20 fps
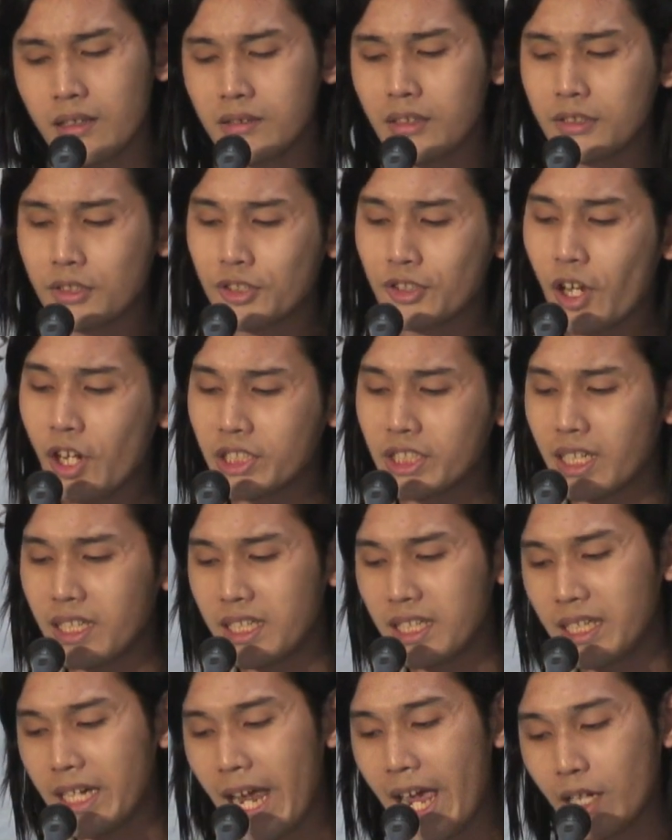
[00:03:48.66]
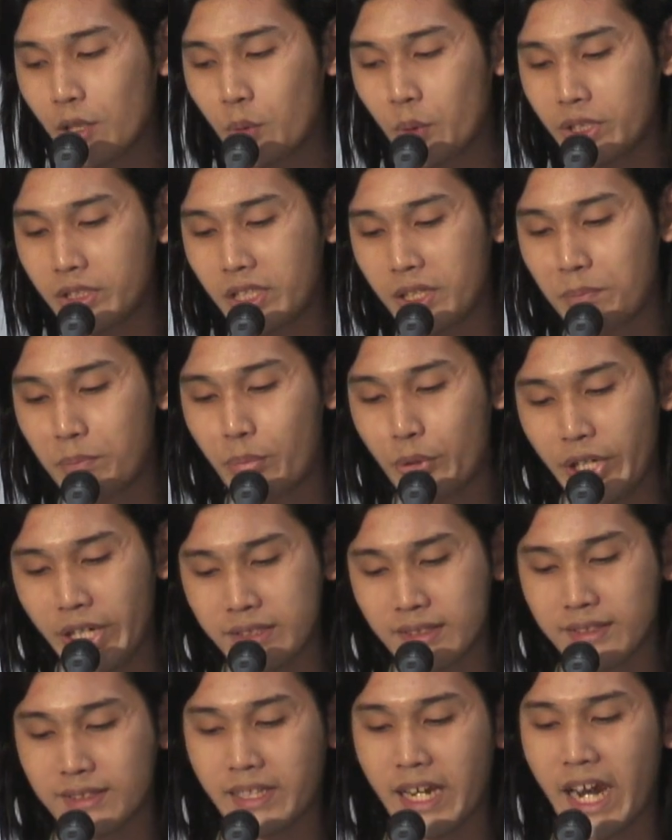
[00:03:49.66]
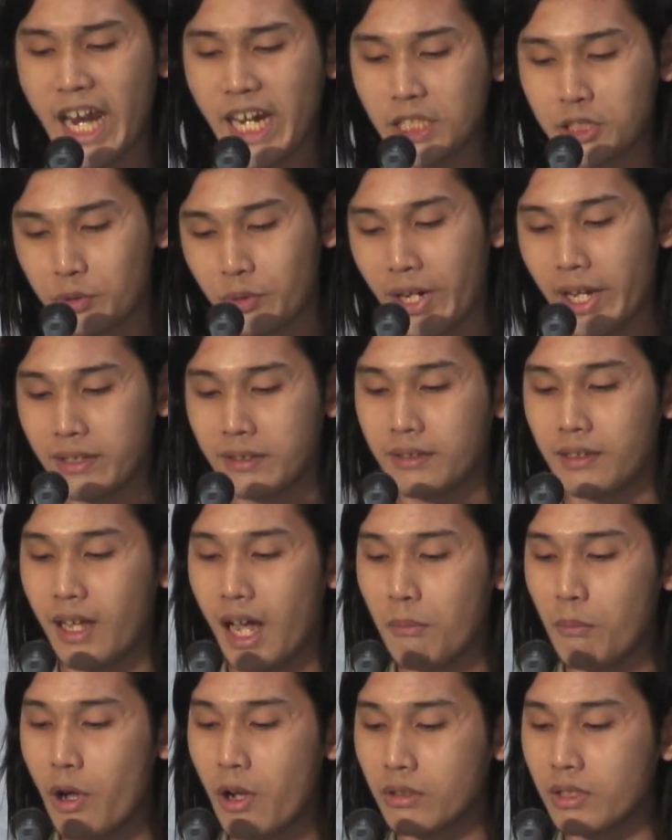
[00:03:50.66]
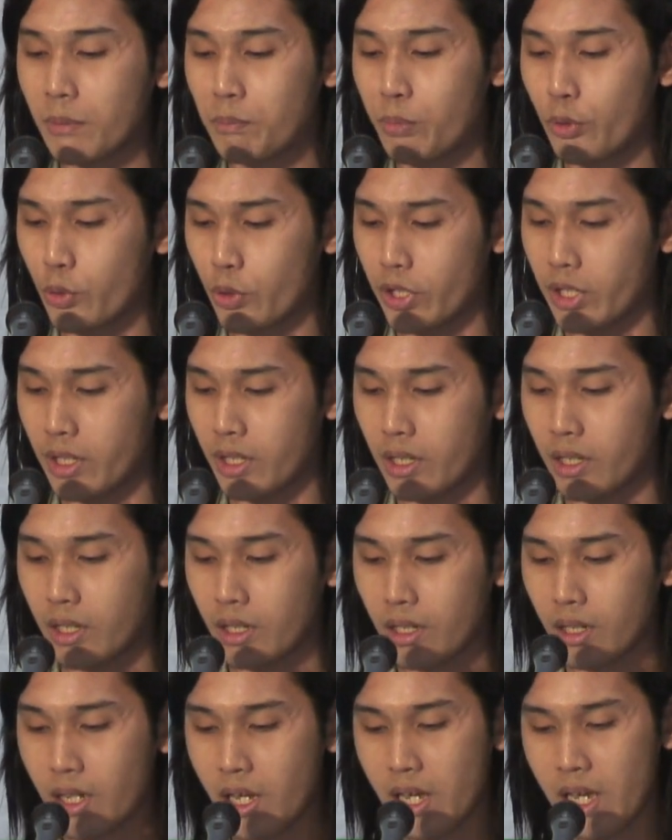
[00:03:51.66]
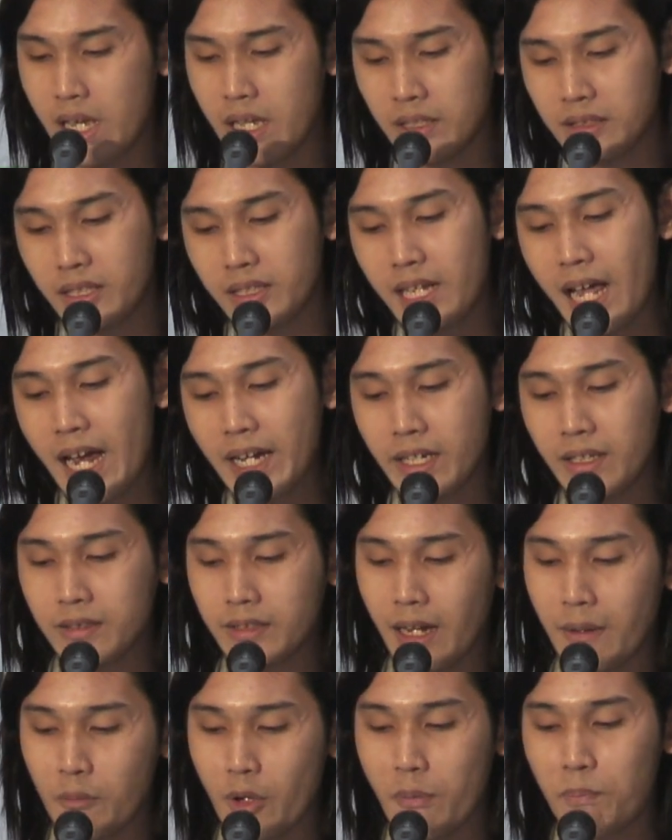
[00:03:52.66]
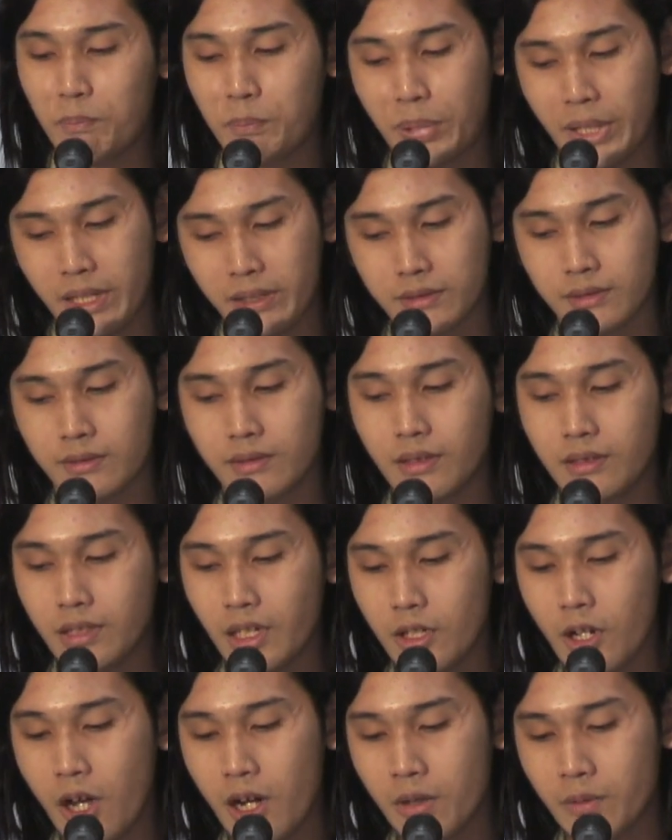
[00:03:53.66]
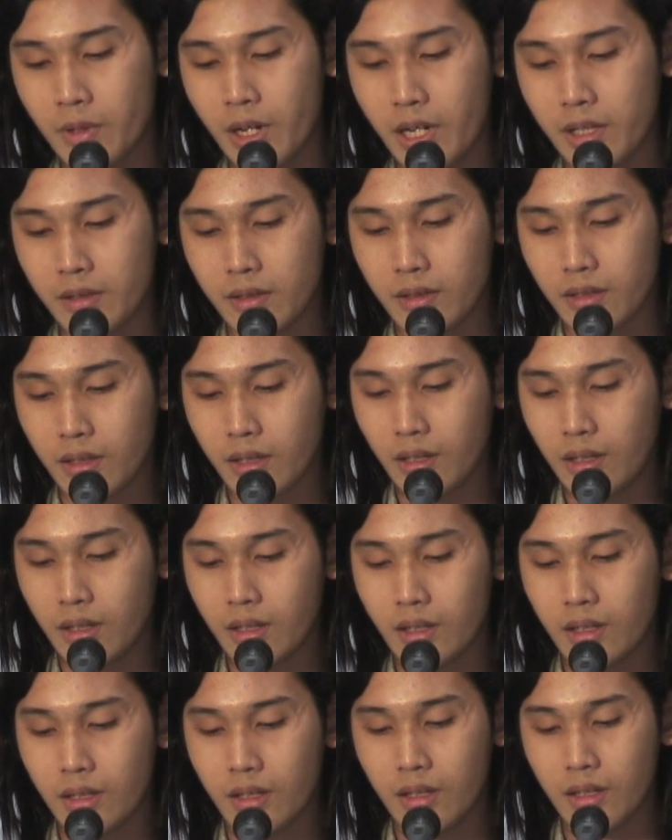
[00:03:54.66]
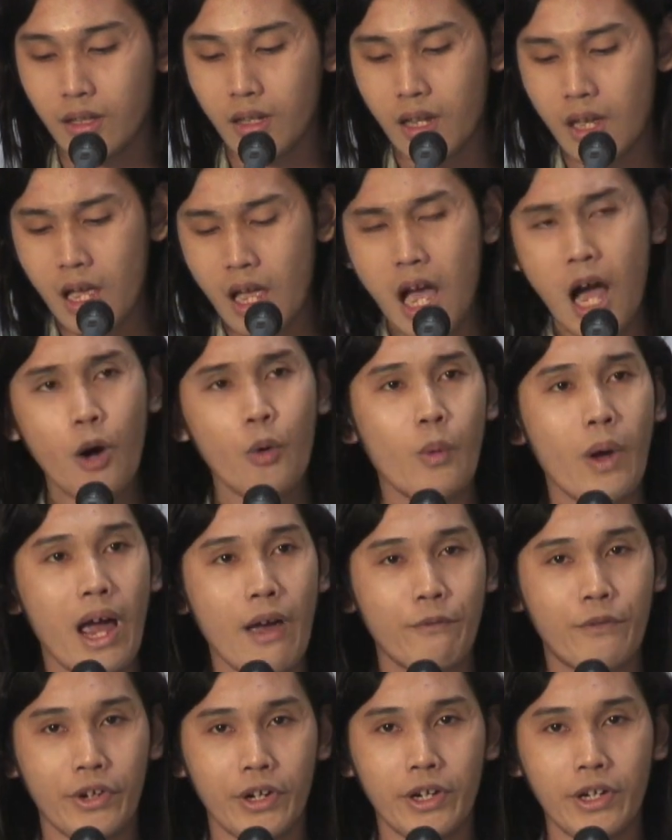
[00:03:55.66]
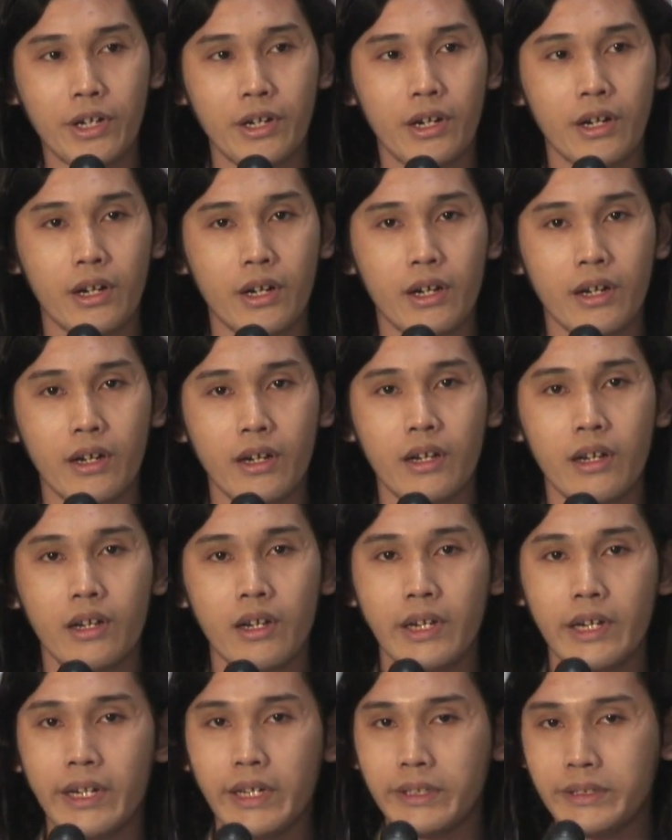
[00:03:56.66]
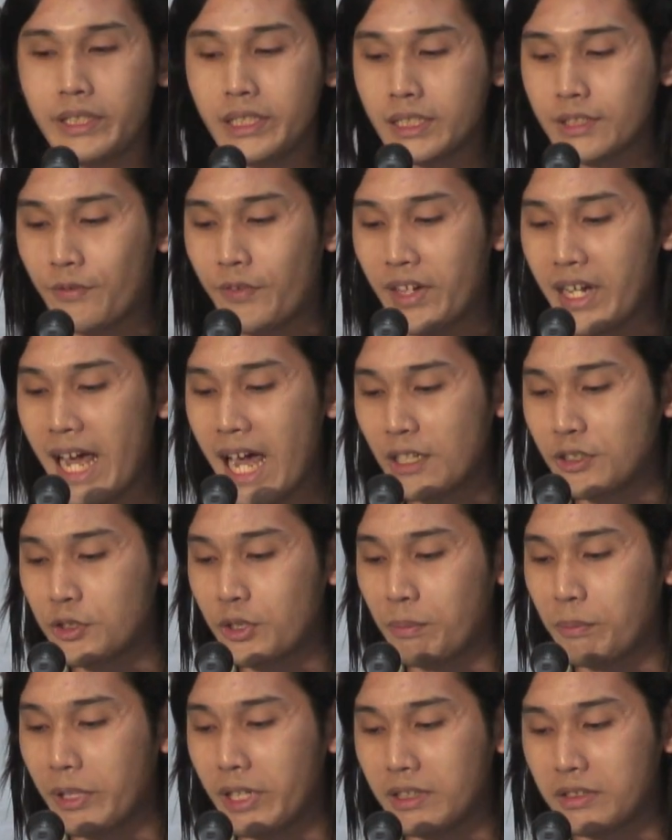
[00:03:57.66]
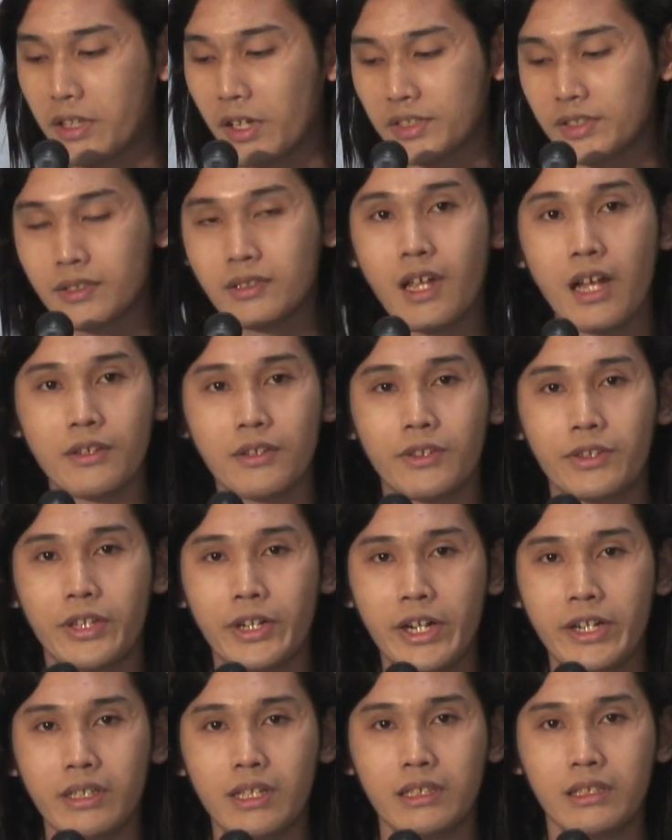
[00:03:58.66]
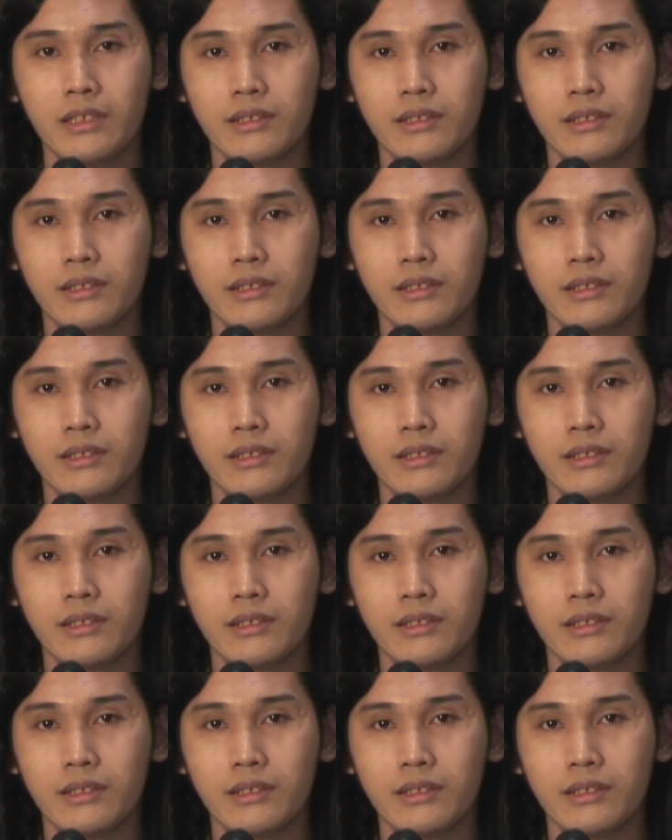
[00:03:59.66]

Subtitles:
that social inequity breeds hatred among the poor, denying them of peace in the long run. However, this philanthropy does not turn the